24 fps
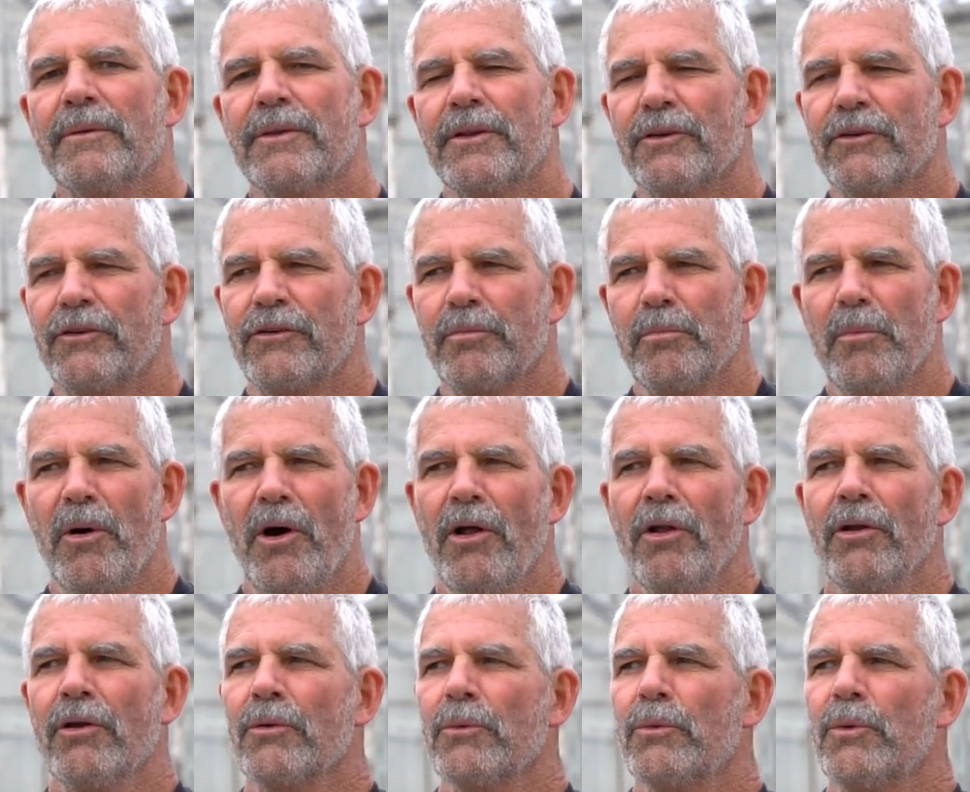The
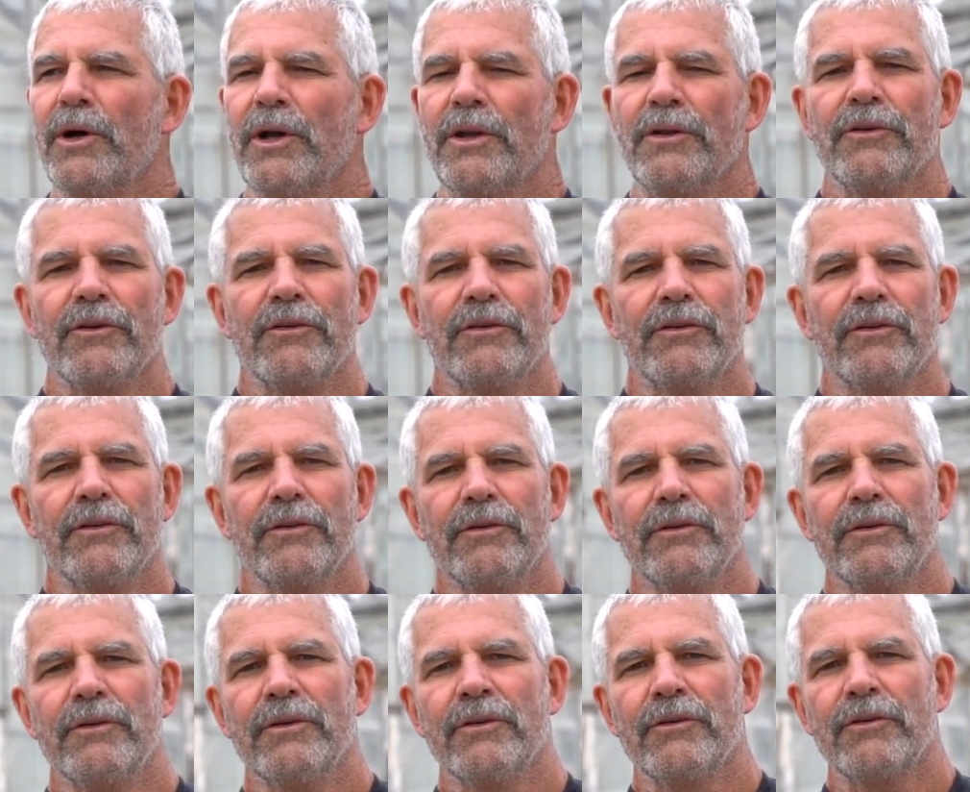smaller ones,
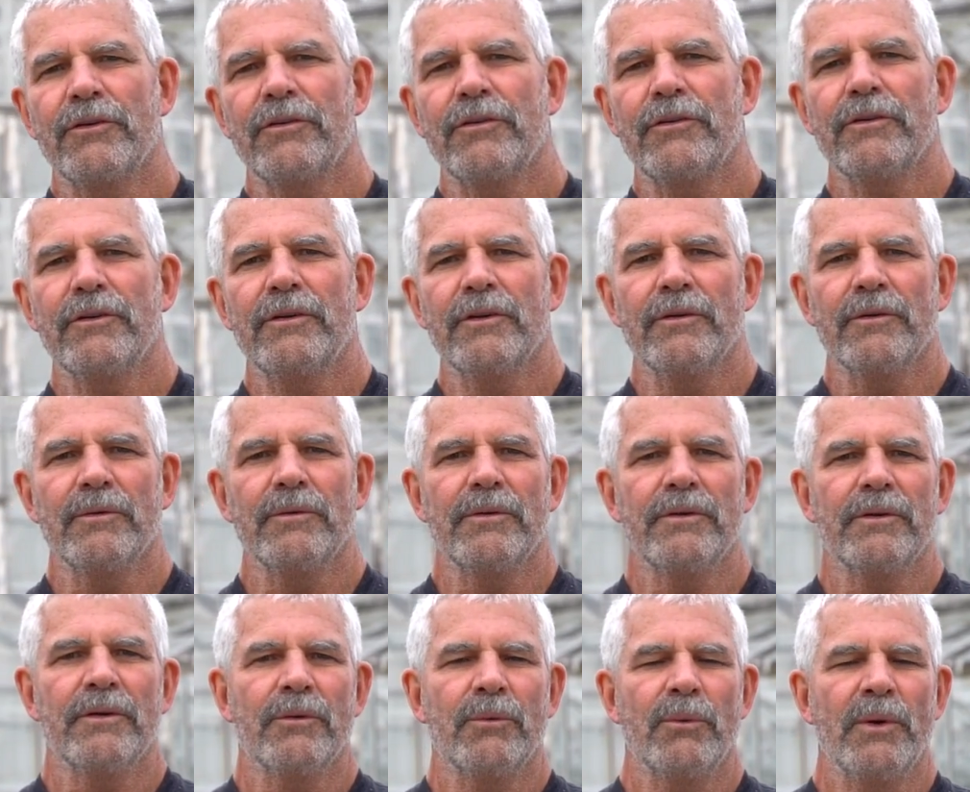the the the,
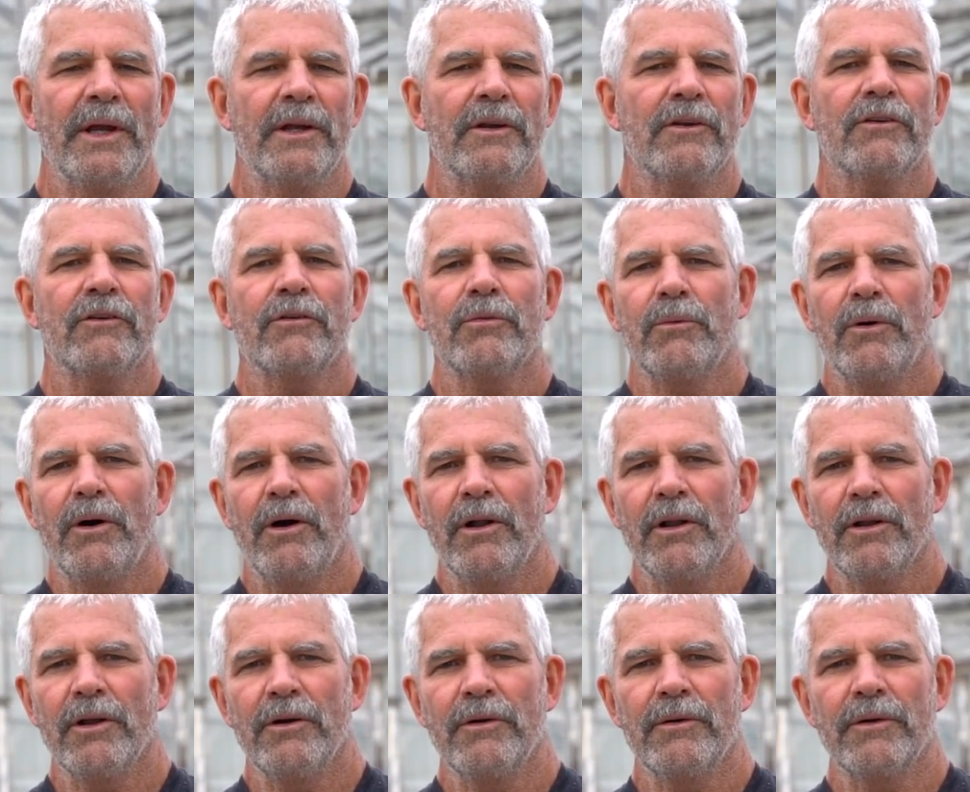the wing
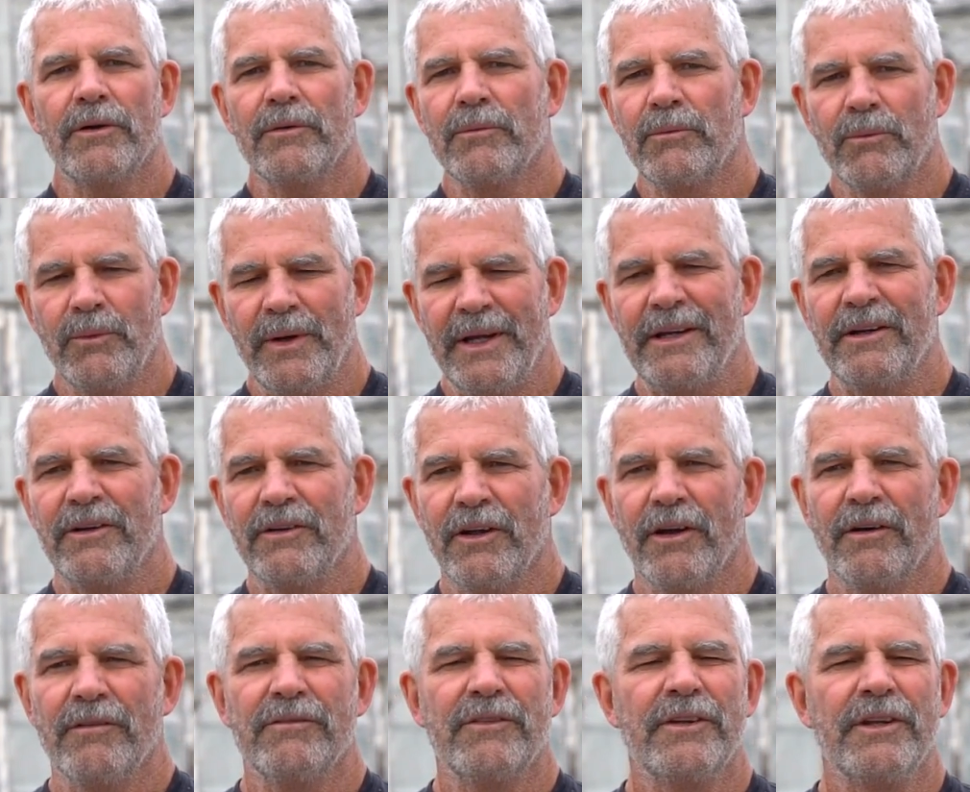swallow or wing
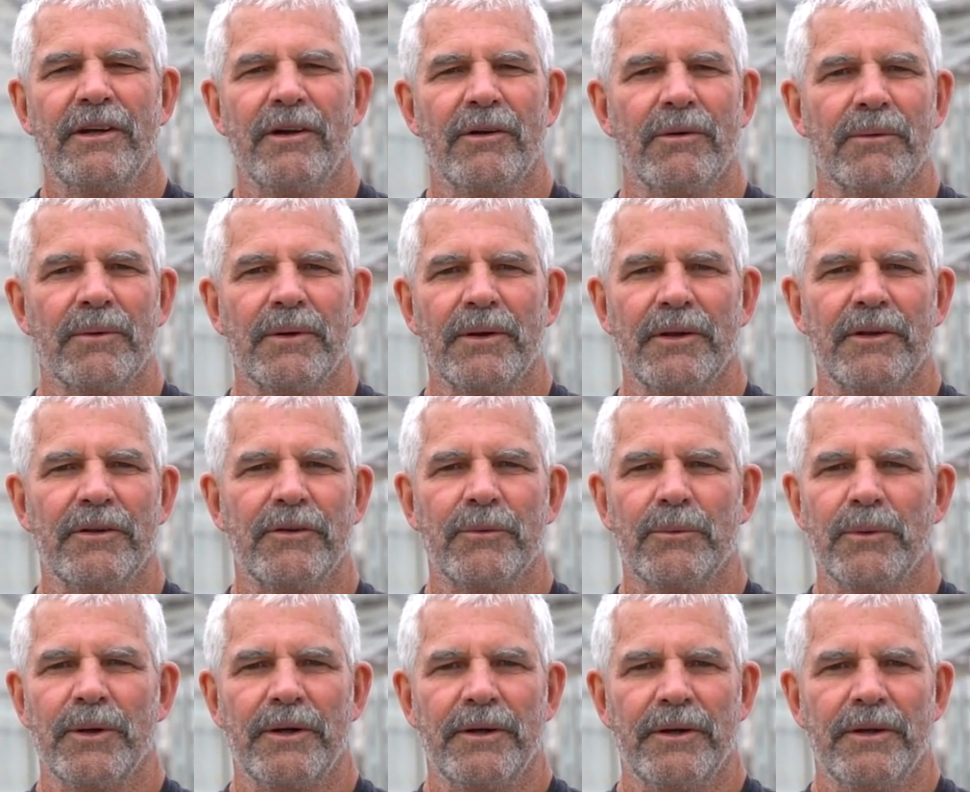dovetail really
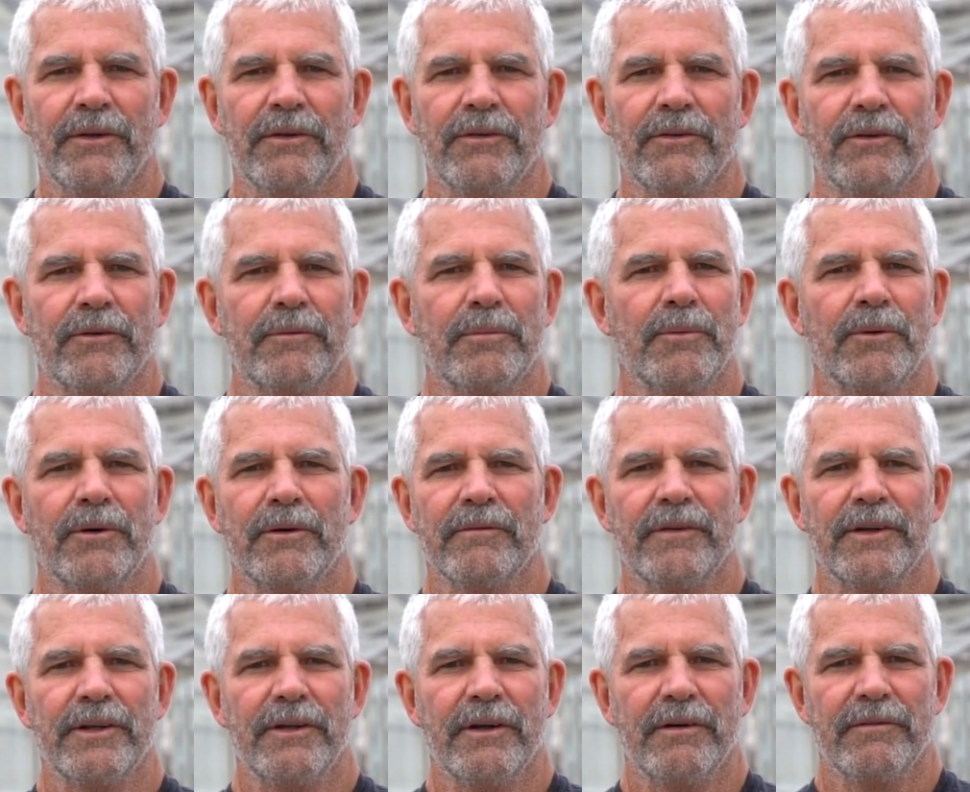is what it is. It's more
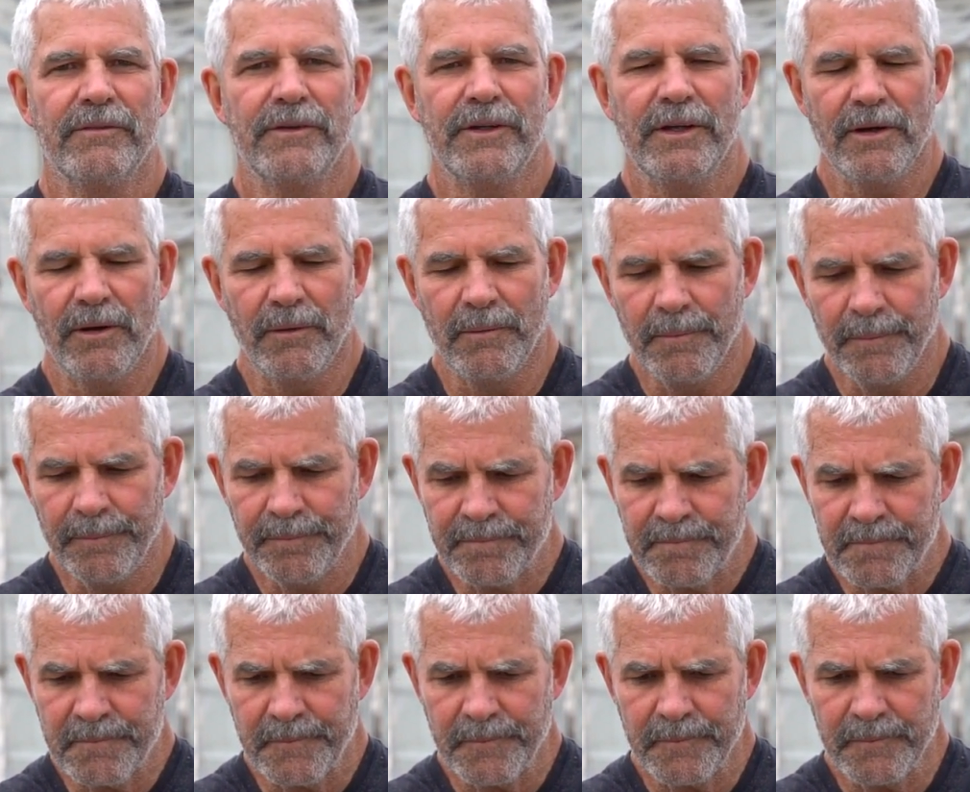of a dovetail.
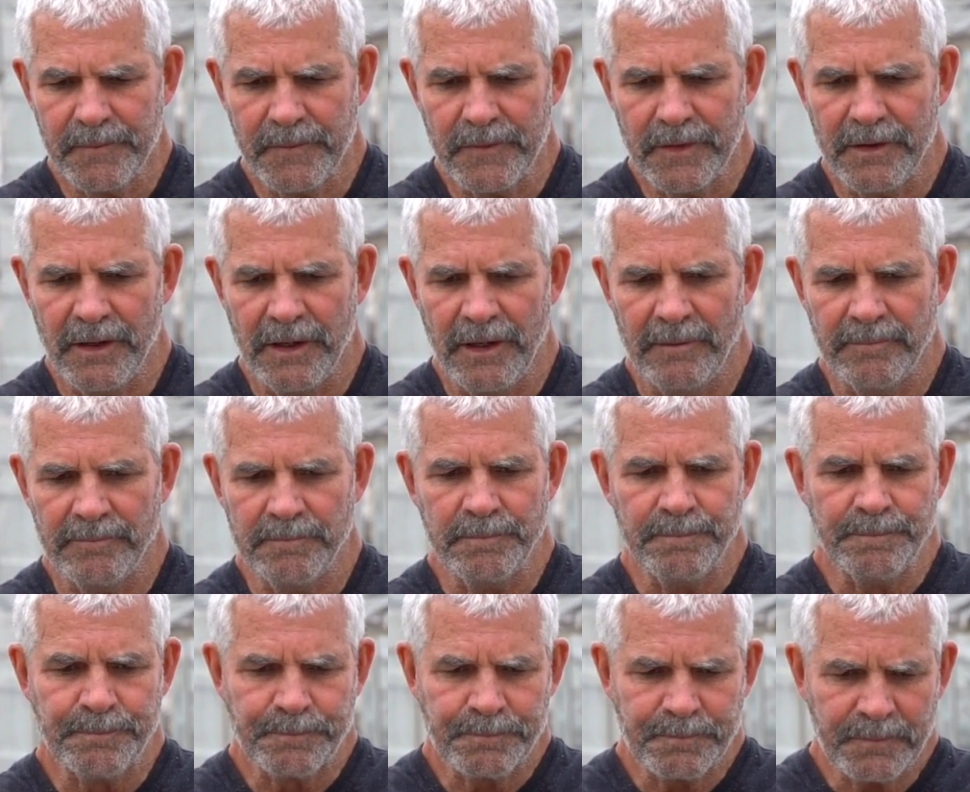Um,
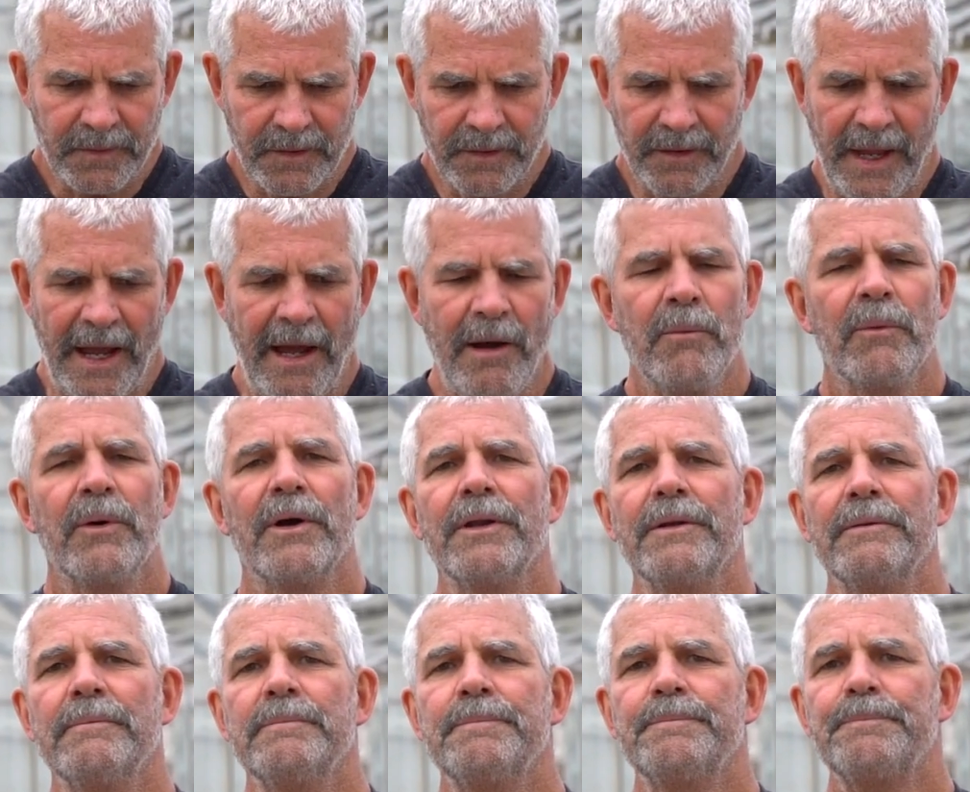that
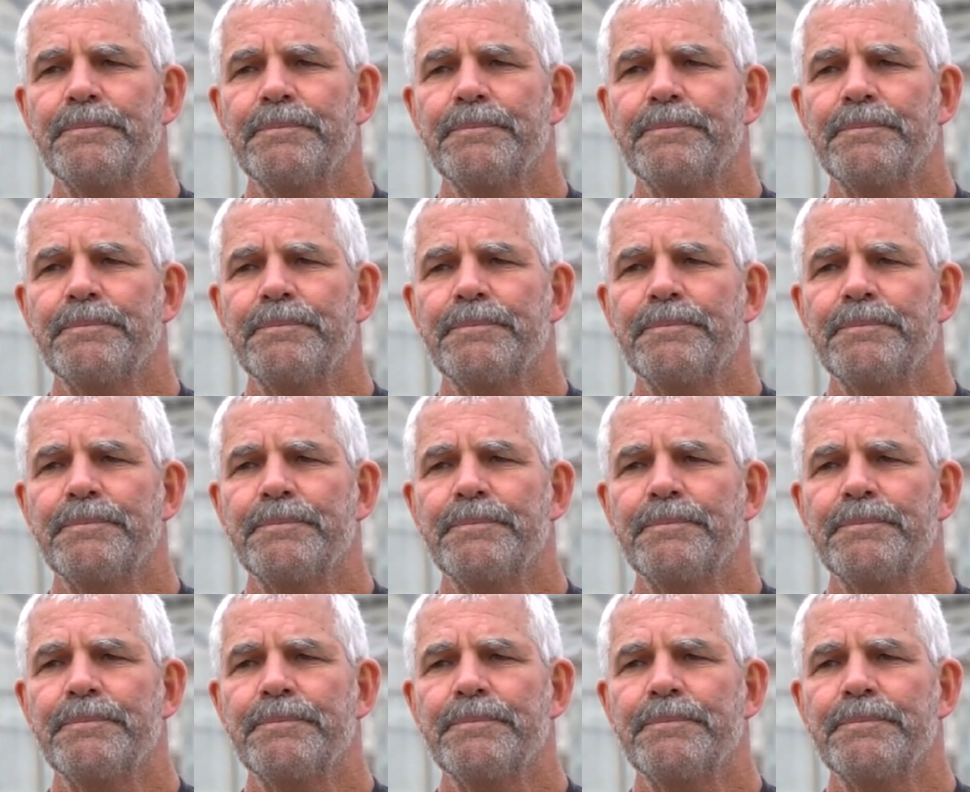one